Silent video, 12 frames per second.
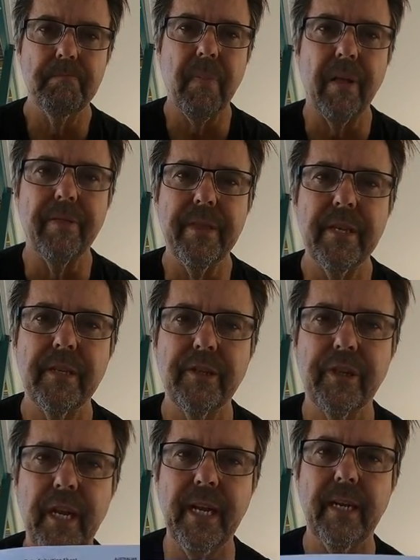But this
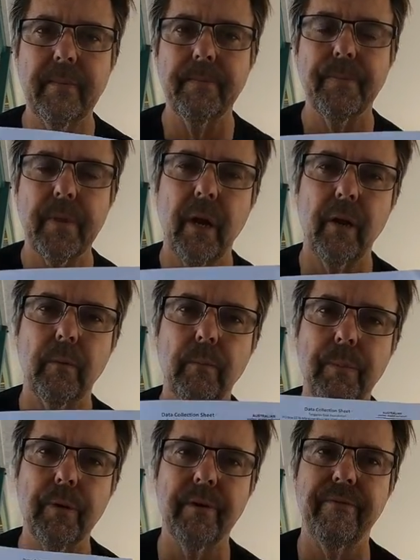sheet, I'll
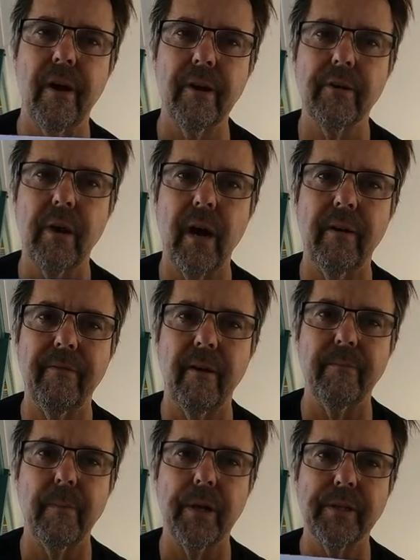put a photograph
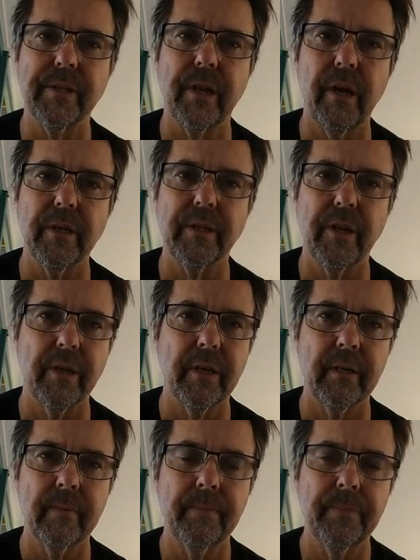of both sides on it
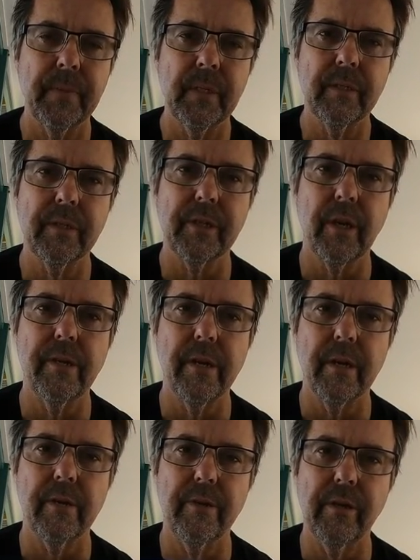so you
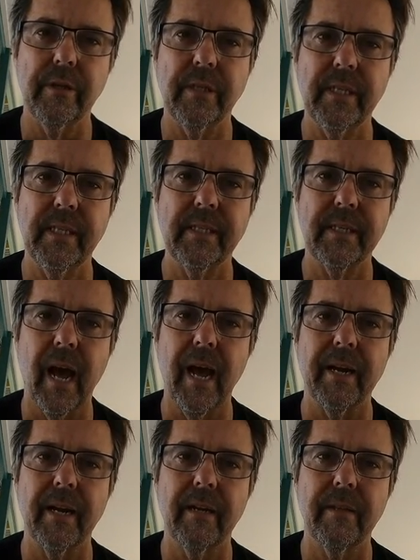can use this
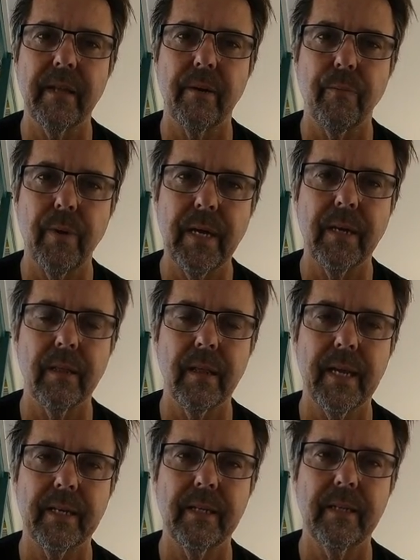data that we
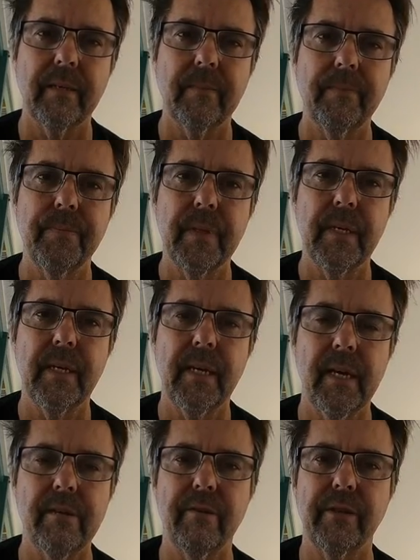collected
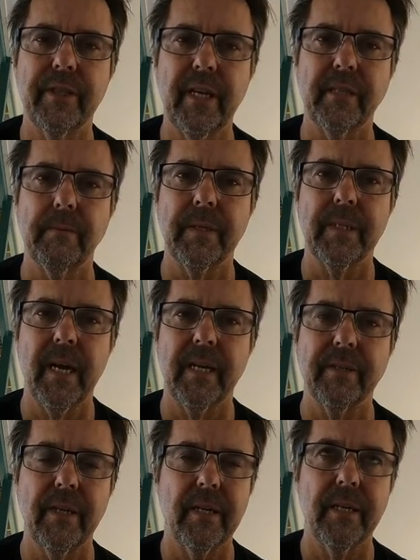in your assessment
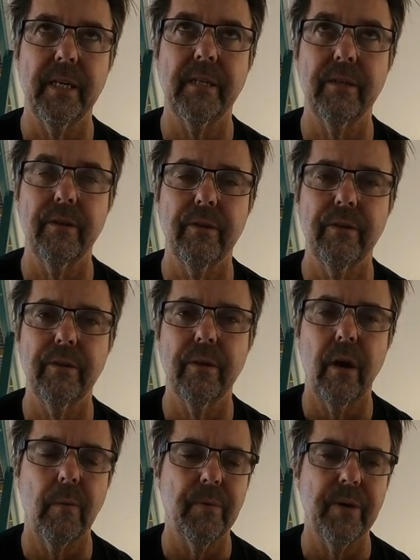task that you need to do
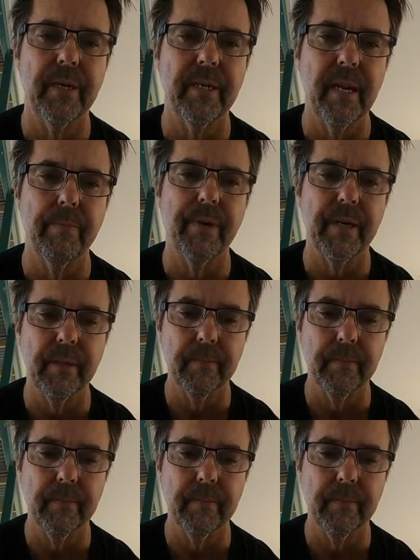on marine debris.